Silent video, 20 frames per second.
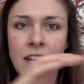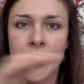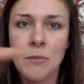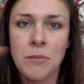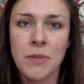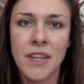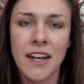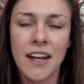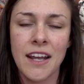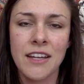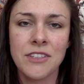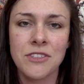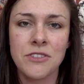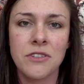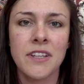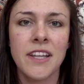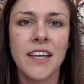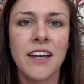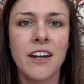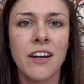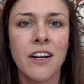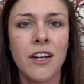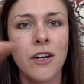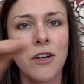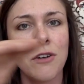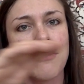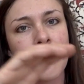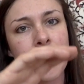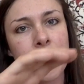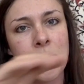but that extra layer
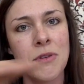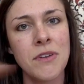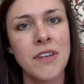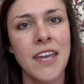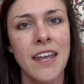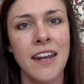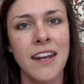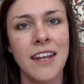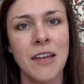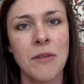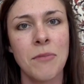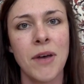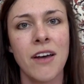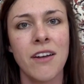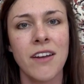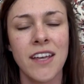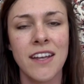of communicating about